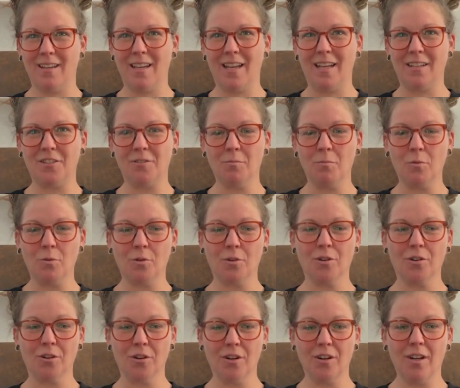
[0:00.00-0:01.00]
It's
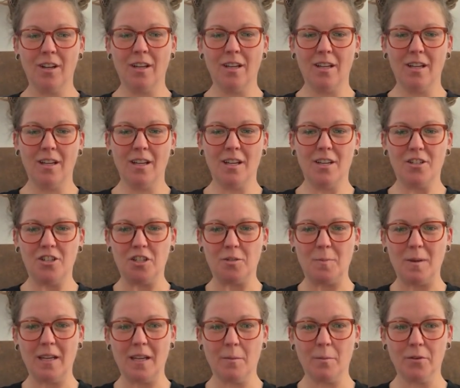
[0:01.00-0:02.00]
more just
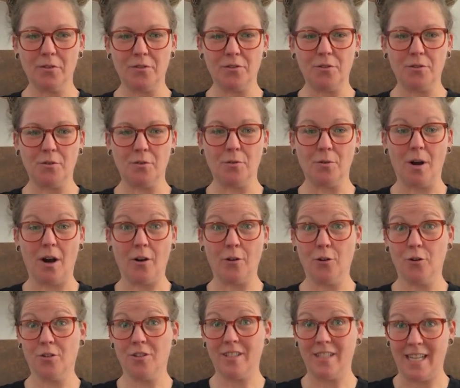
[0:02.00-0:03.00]
being able to
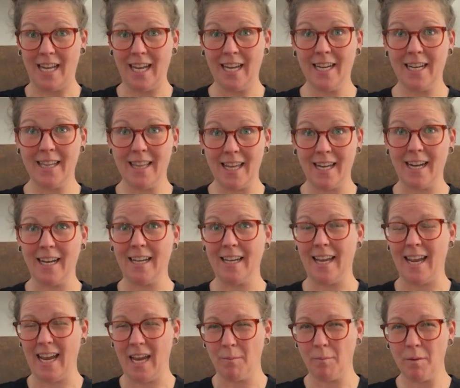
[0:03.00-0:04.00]
understand that I
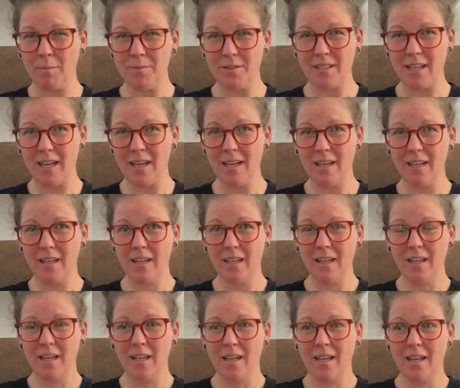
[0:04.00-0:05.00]
am upset,
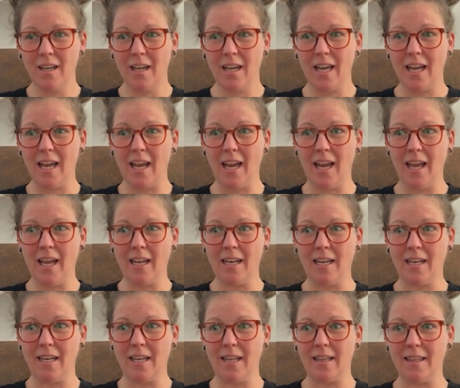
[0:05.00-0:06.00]

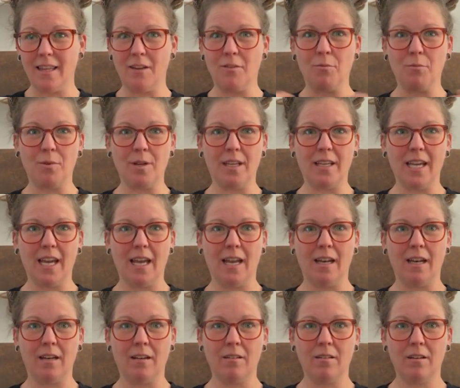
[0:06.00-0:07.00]
and then we
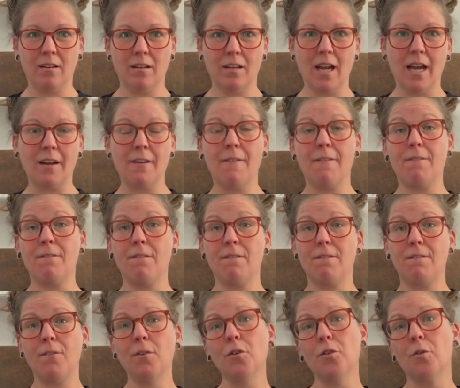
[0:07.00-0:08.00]
can kind of
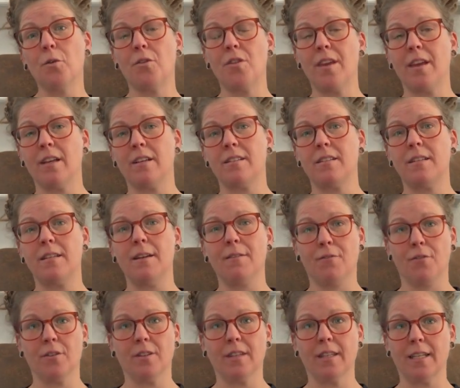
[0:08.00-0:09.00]
filter things
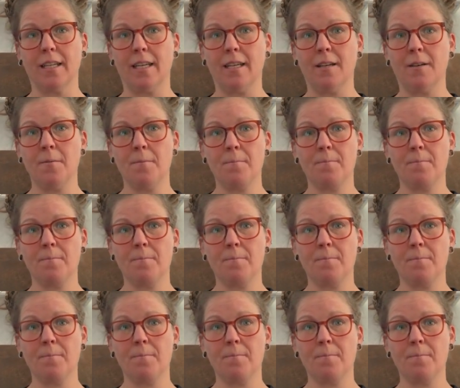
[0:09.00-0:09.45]
differently